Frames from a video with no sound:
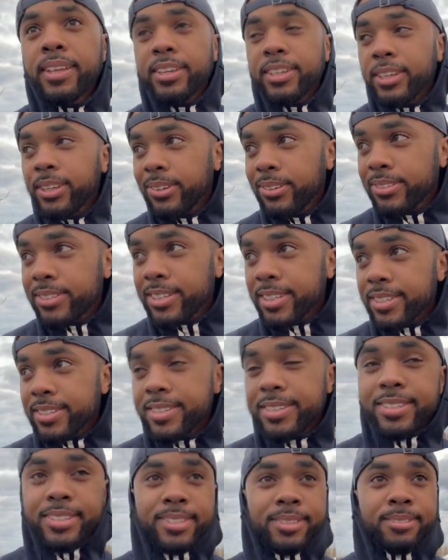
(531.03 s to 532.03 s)
you
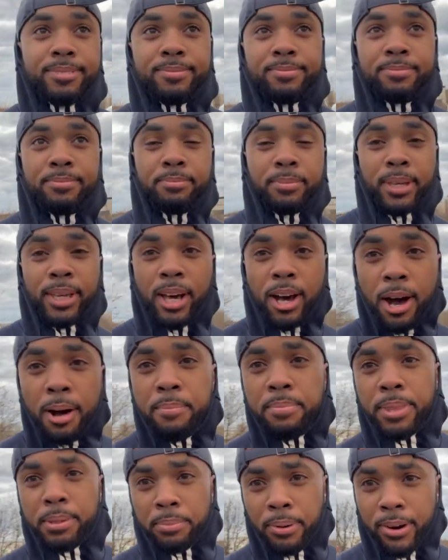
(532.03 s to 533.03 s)
just
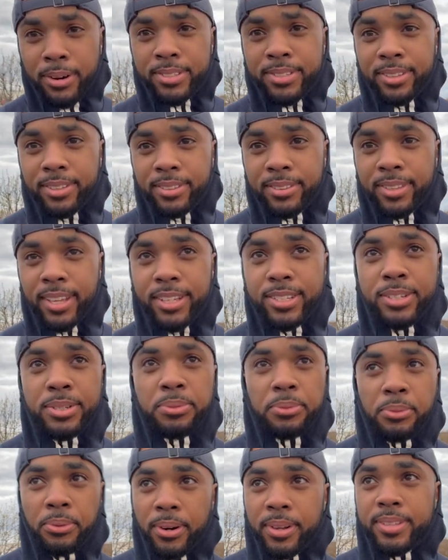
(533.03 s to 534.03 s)
become the person that you
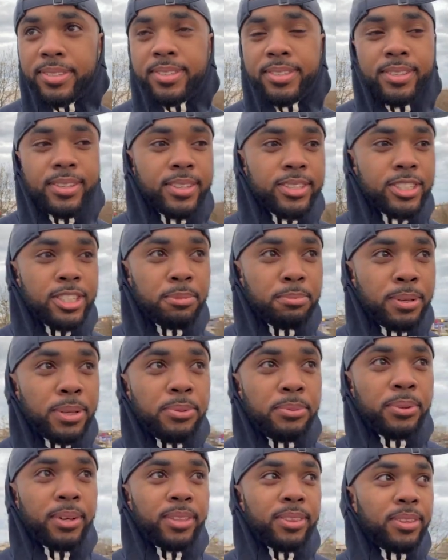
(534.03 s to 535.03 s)
want to be
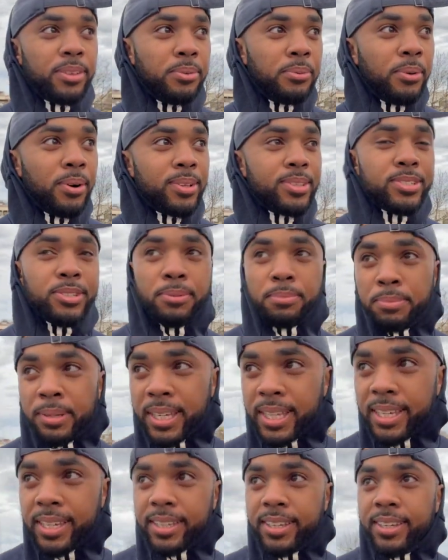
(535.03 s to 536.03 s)
with. You want to
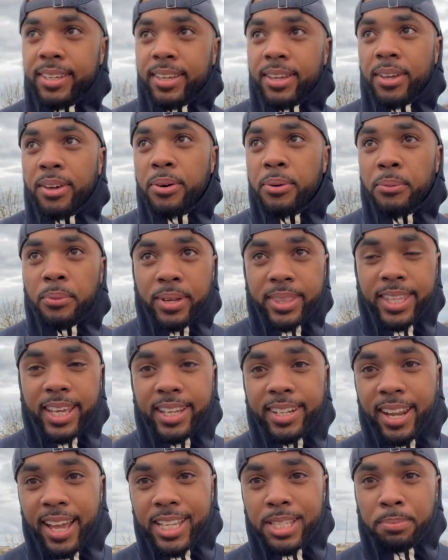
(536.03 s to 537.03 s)
be with a
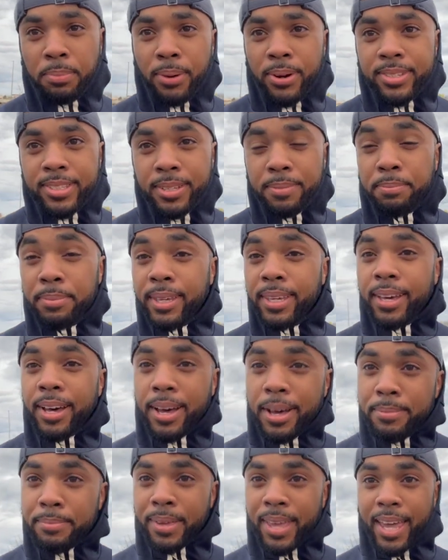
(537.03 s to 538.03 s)
nice person,
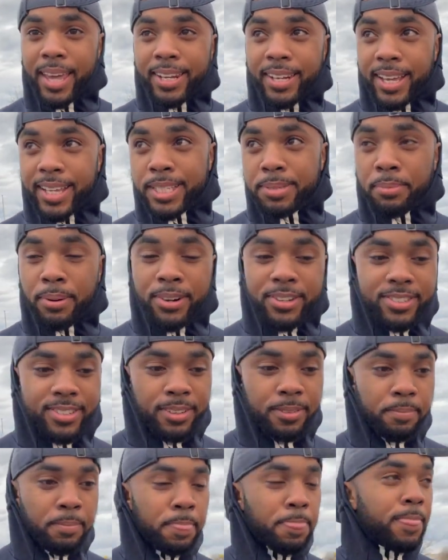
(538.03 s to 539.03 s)
become a nice person.
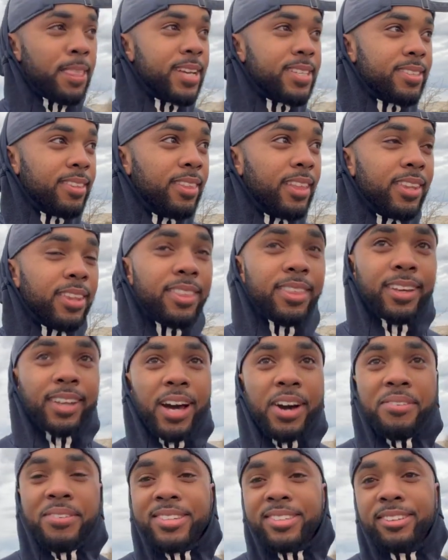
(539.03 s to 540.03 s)
That's another thing.
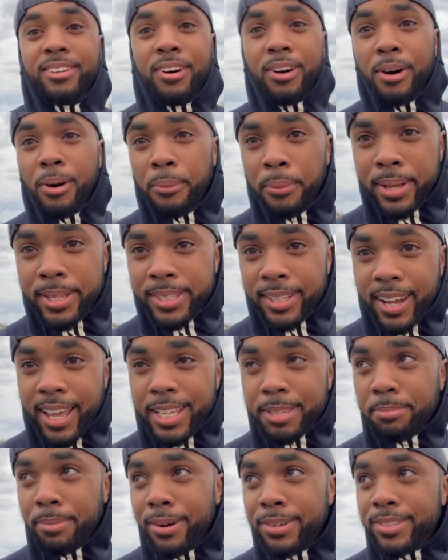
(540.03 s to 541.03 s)
I wasn't always a
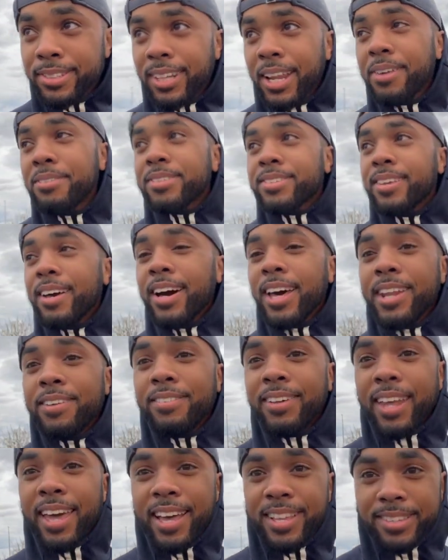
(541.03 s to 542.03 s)
nice person. I was kind of
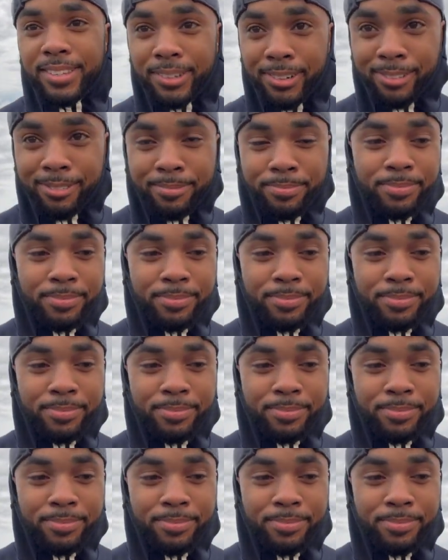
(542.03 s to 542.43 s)
an asshole.